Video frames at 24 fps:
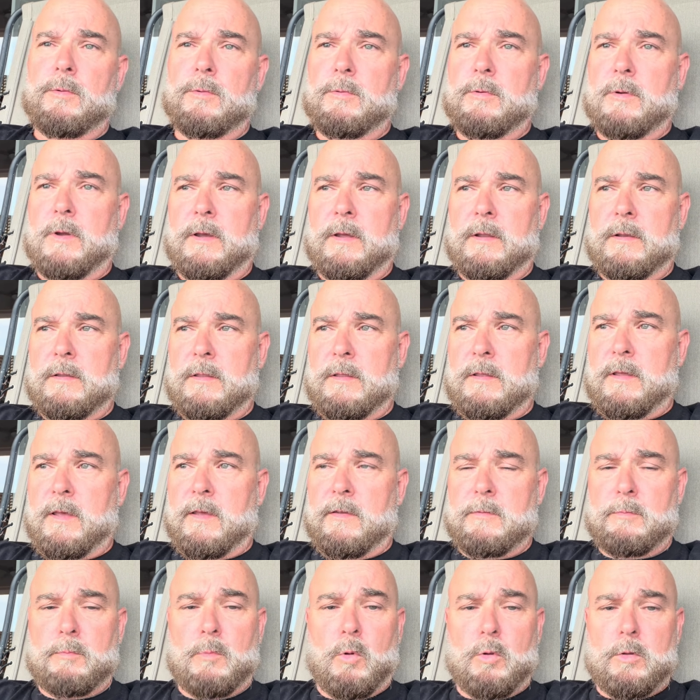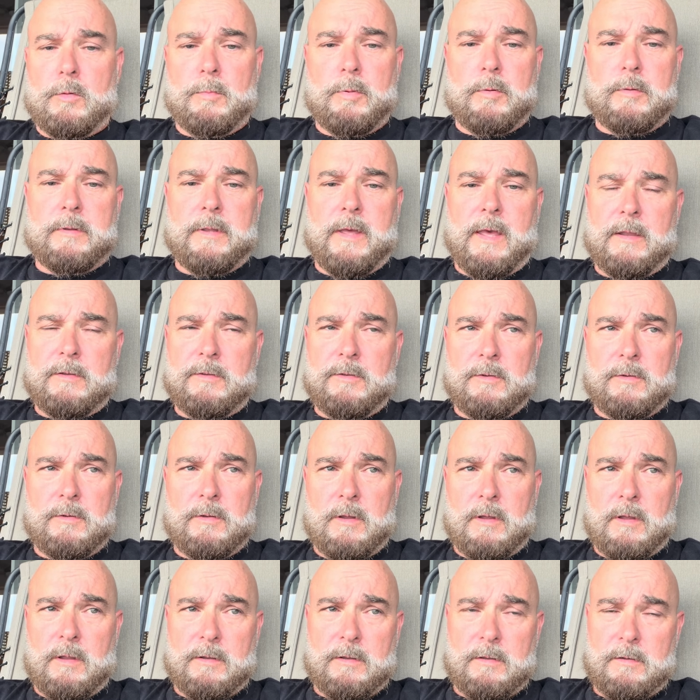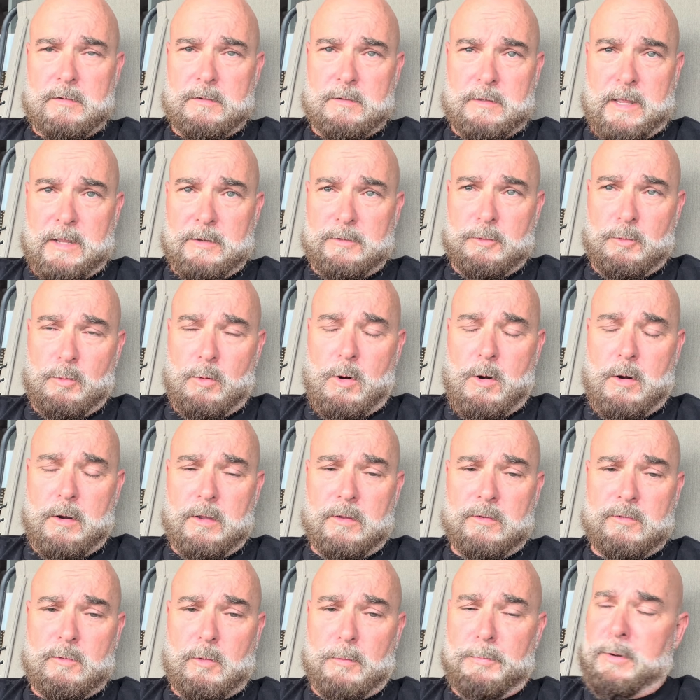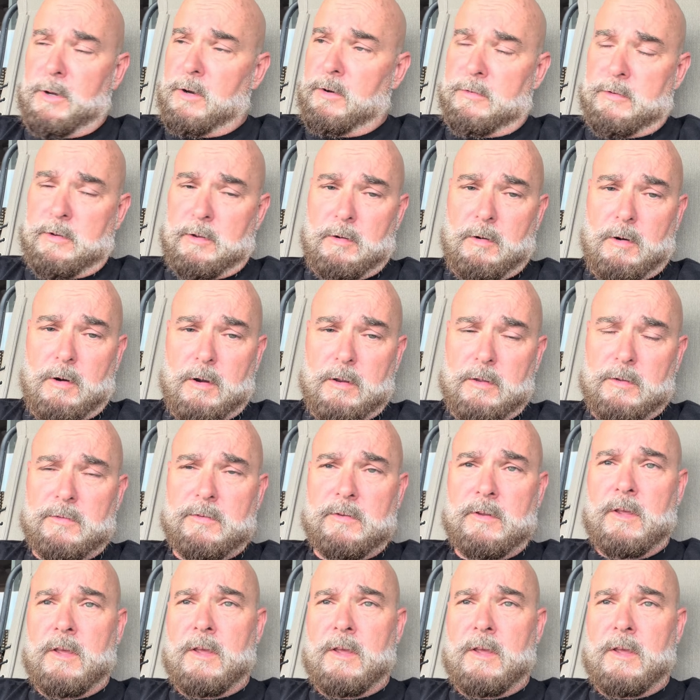right, that has multiple tattoo artists or piercing artists,